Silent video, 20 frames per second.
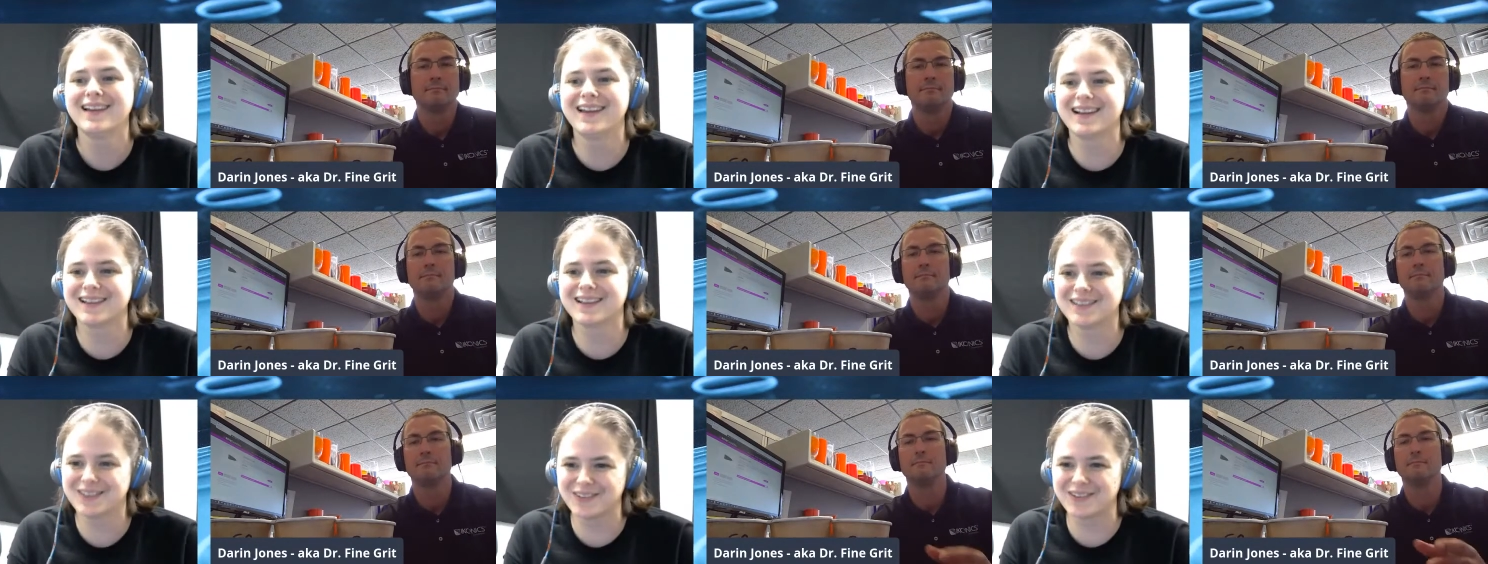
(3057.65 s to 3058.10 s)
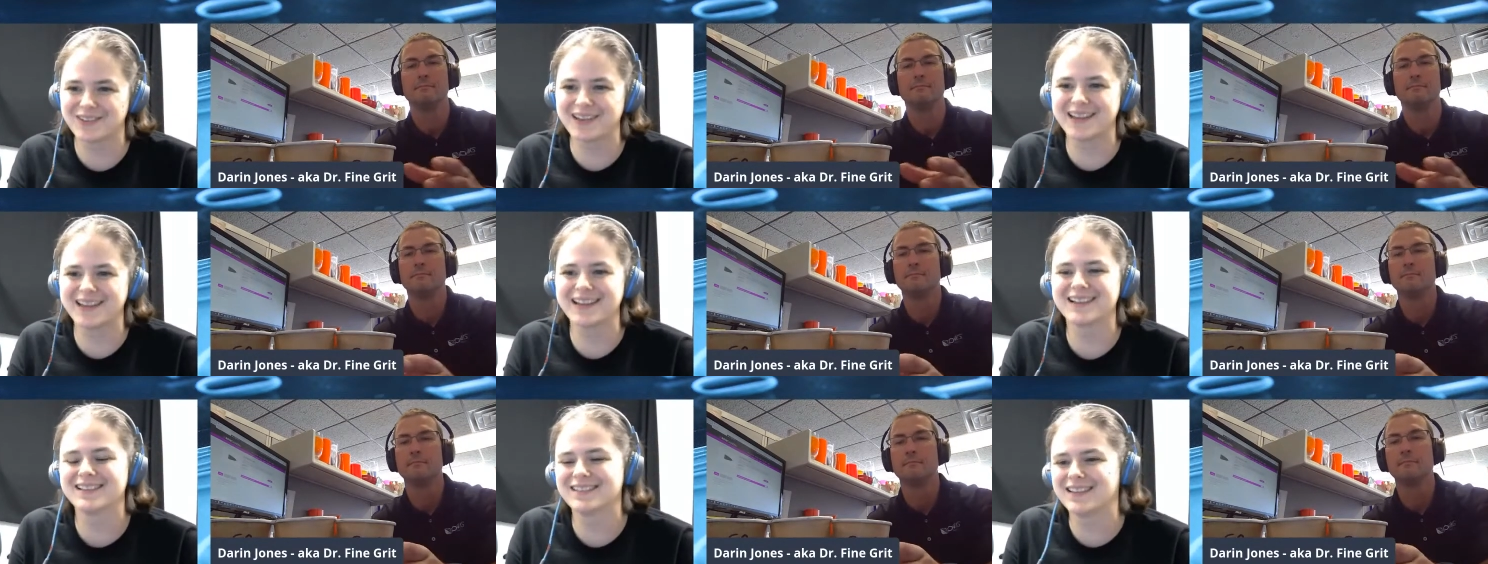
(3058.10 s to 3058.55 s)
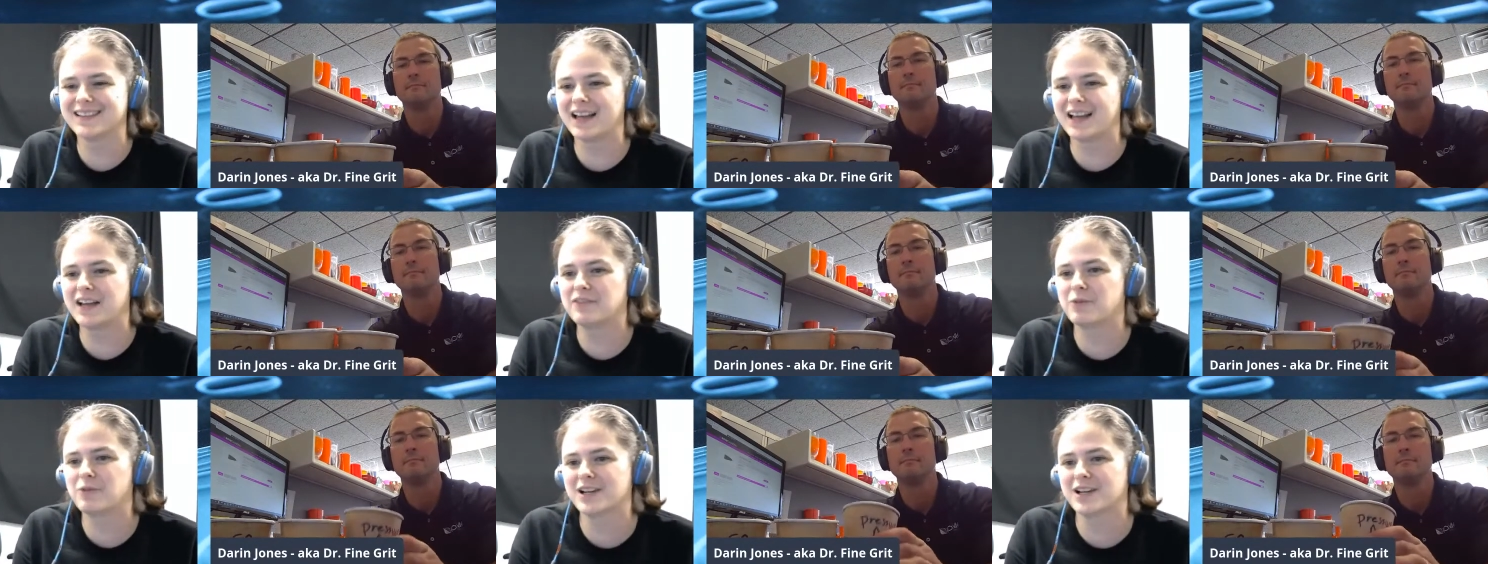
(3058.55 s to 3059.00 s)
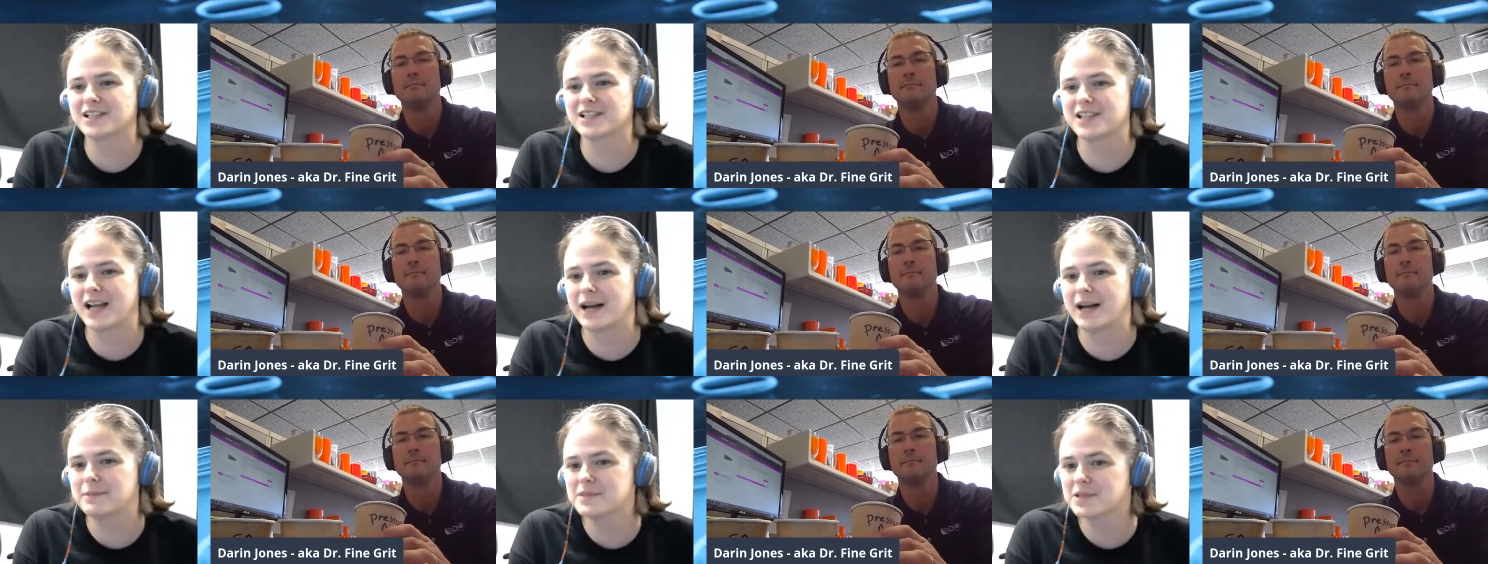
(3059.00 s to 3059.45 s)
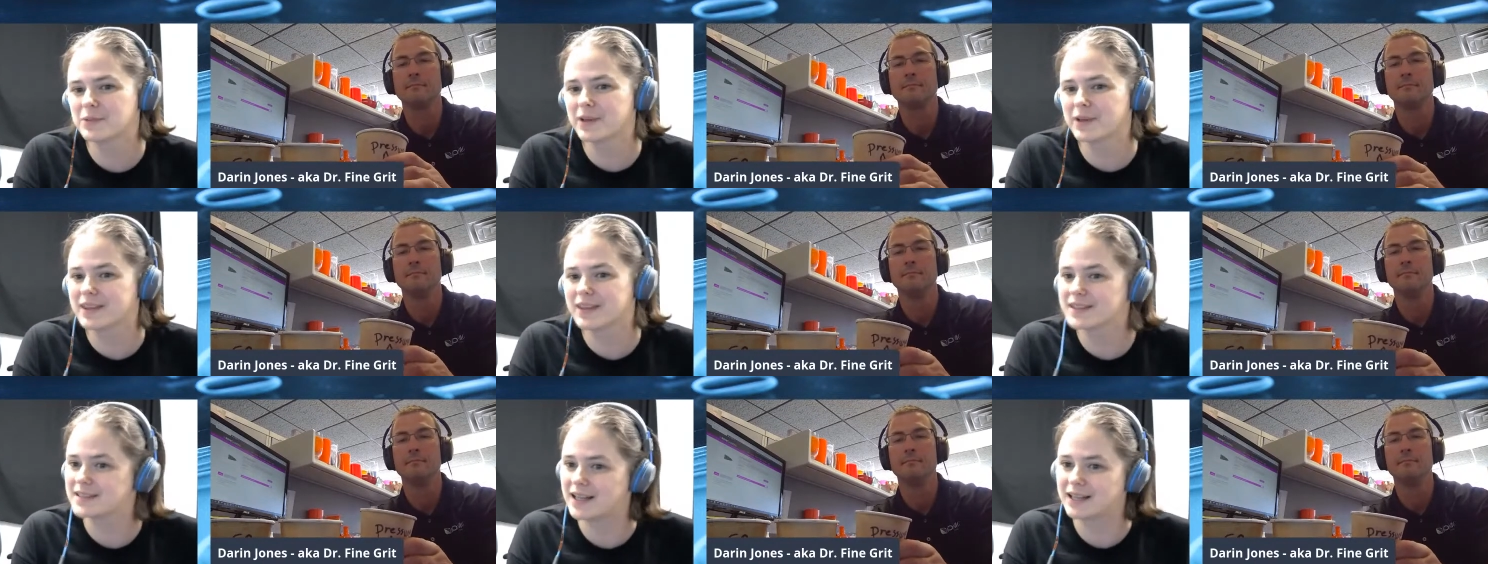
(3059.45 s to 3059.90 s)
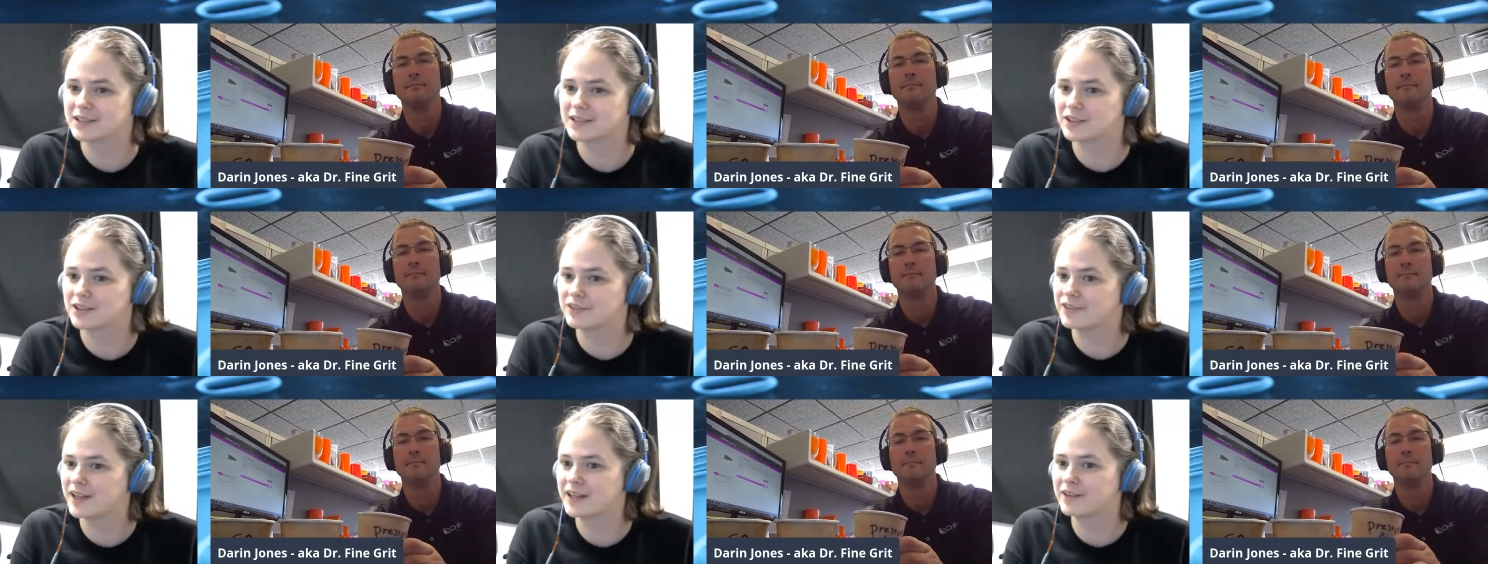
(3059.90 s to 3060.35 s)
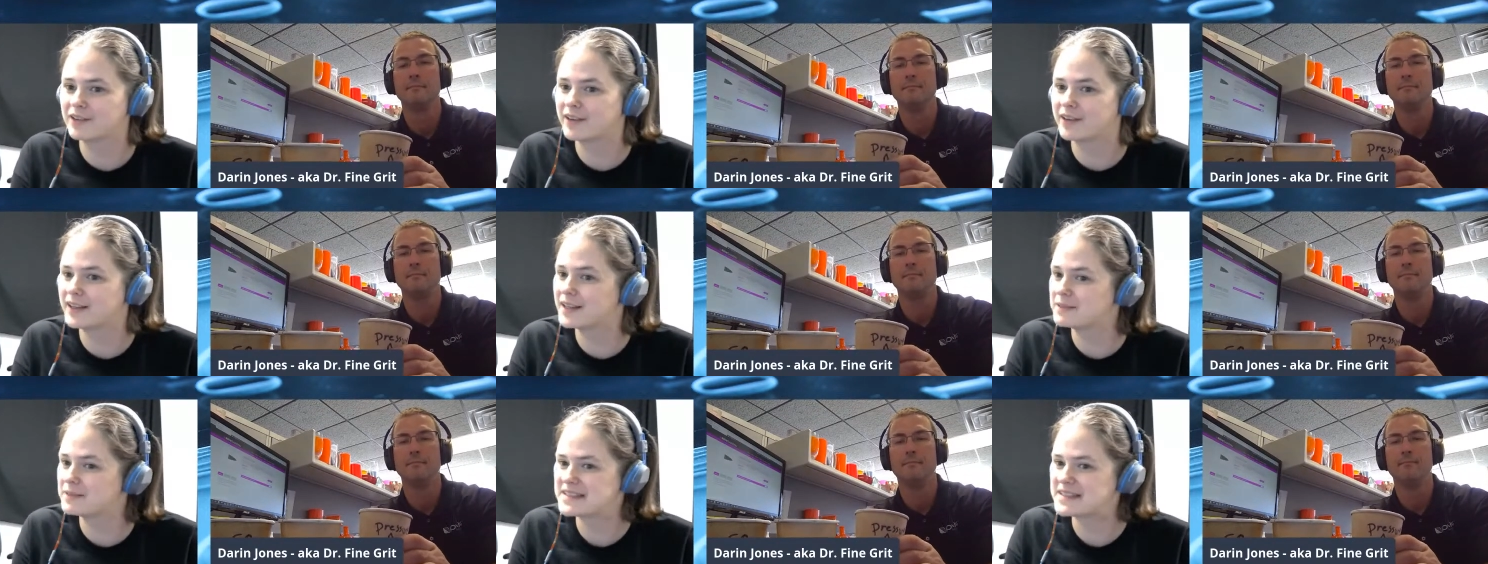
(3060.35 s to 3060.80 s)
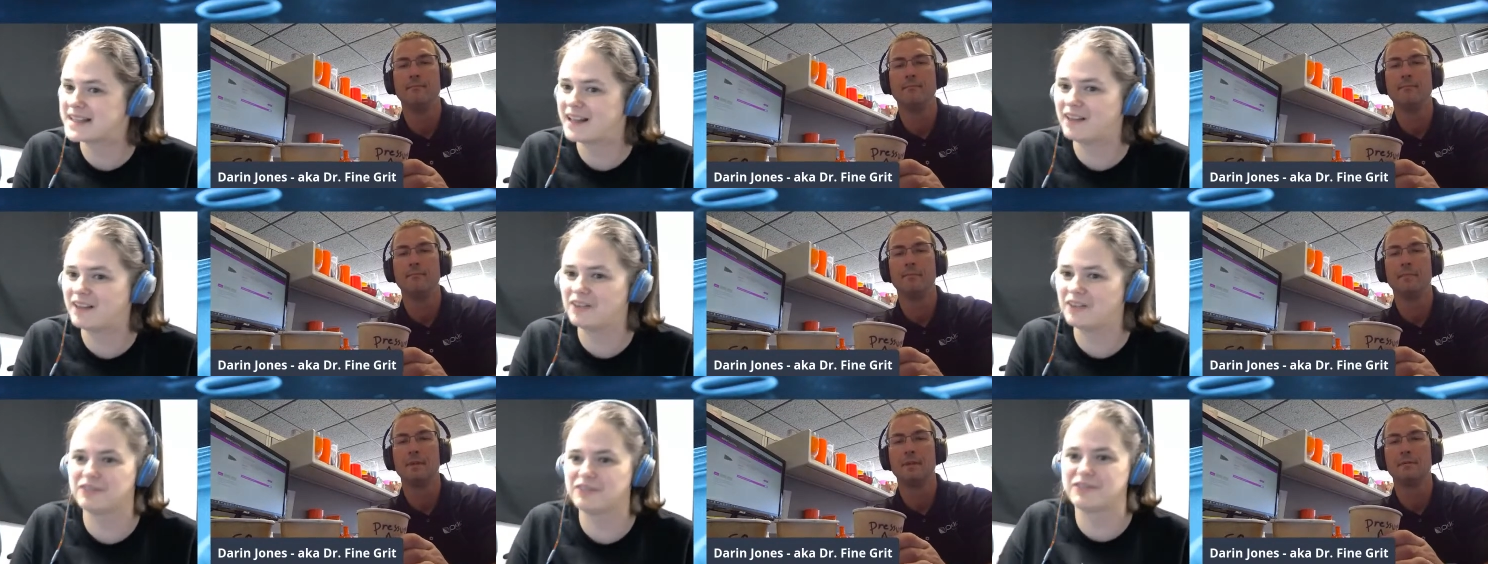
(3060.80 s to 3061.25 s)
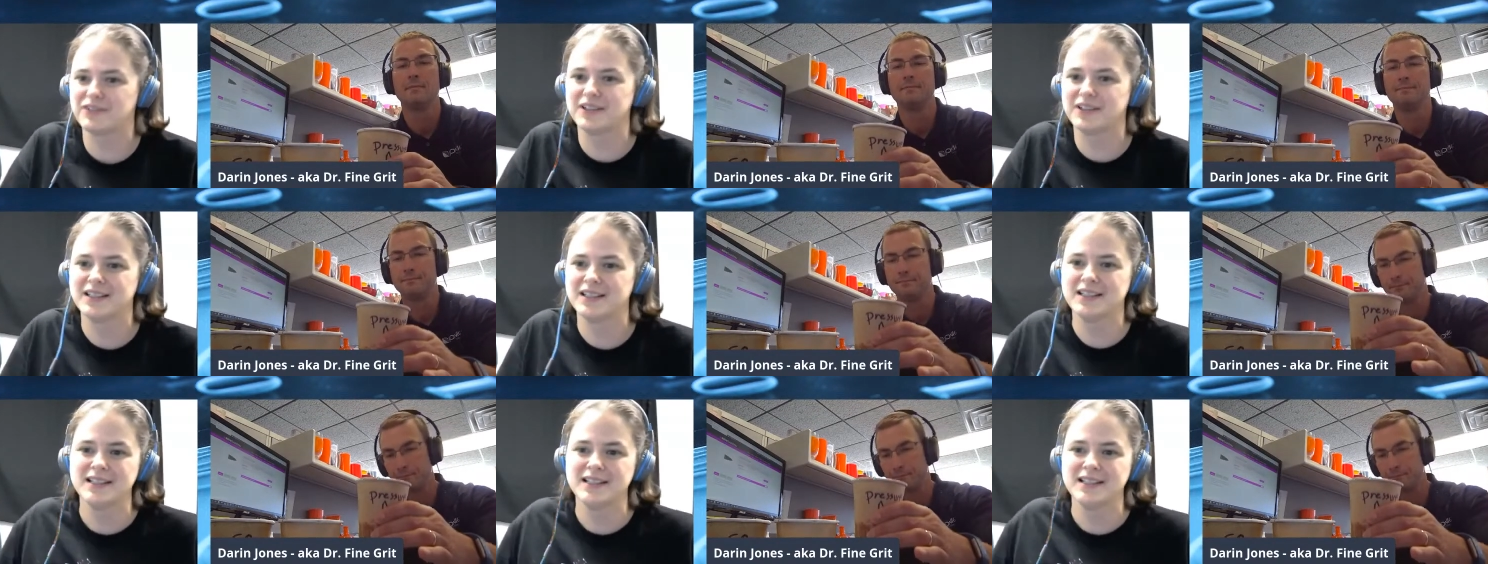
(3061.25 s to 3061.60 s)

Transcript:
Speaker 1: including live workshops with Dr. FineGrit himself.